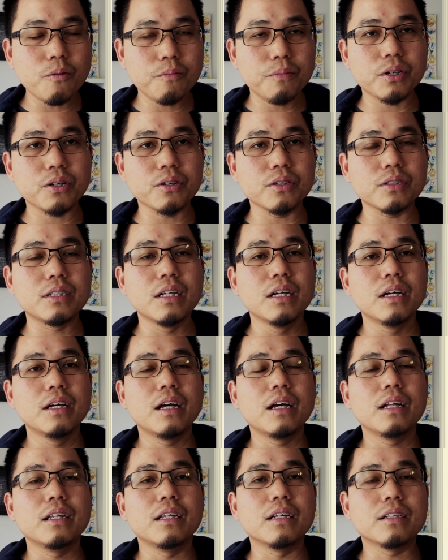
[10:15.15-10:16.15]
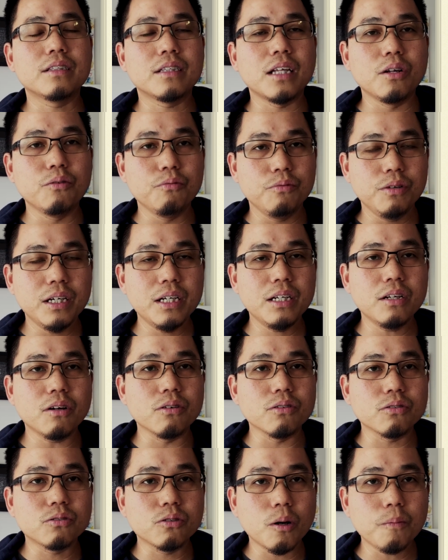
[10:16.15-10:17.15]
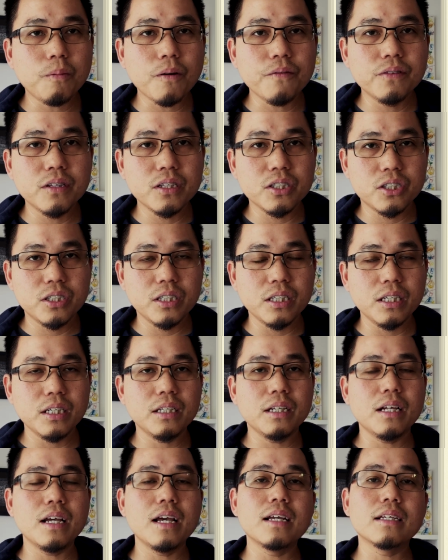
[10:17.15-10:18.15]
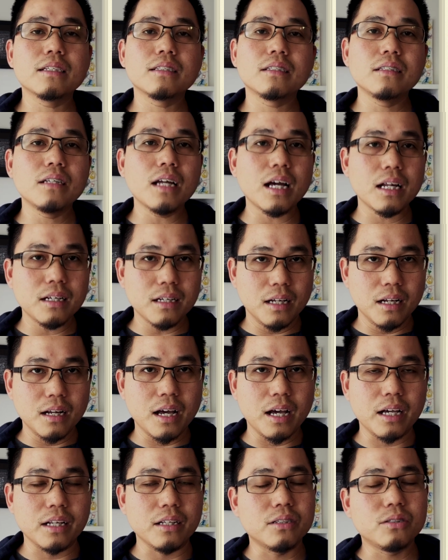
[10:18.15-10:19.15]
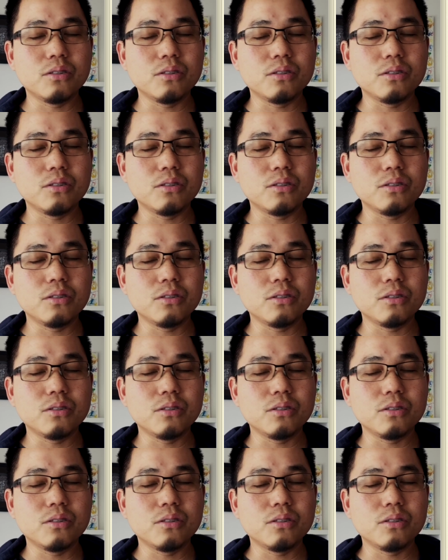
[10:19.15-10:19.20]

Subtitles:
Because the tanween on top of the sheen is non-aligned.